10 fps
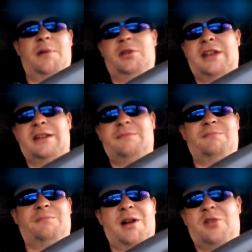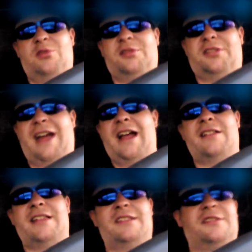million barrels or
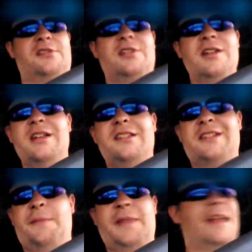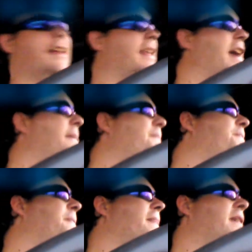gallons or something like that.
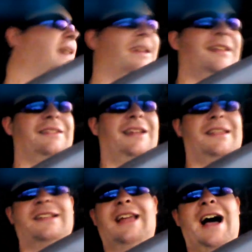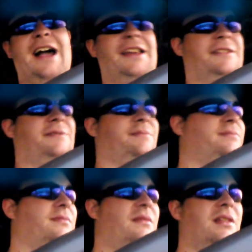It's a lot.
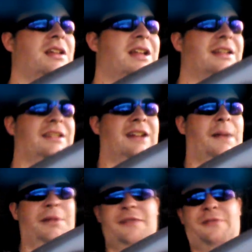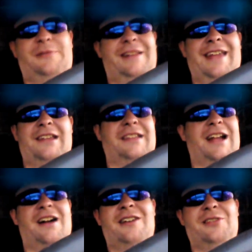I believe it takes like
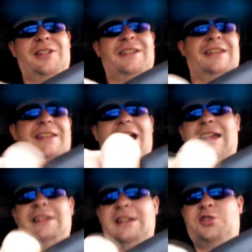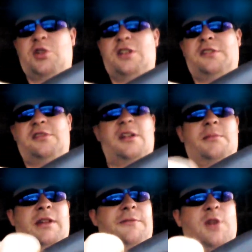190 trucks or
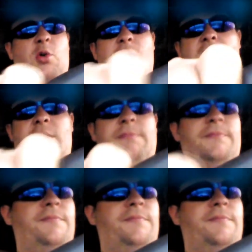something to fill one up.